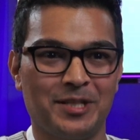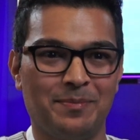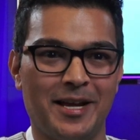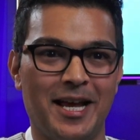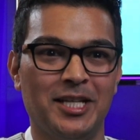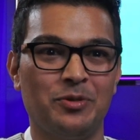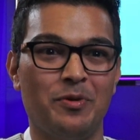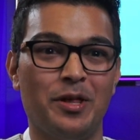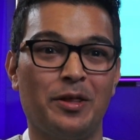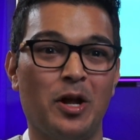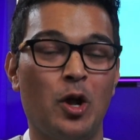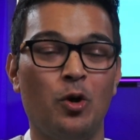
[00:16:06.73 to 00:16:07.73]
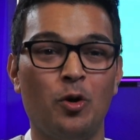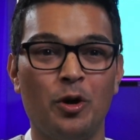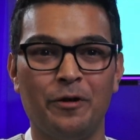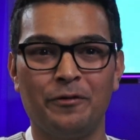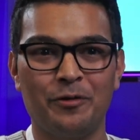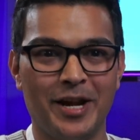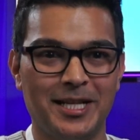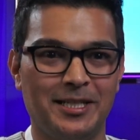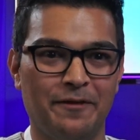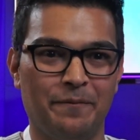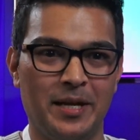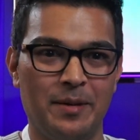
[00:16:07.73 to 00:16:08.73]
place with a lot of
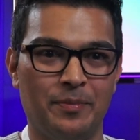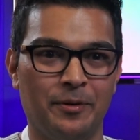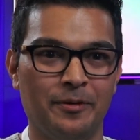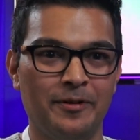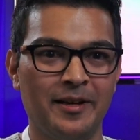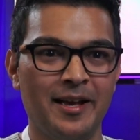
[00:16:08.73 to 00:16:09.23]
creative people,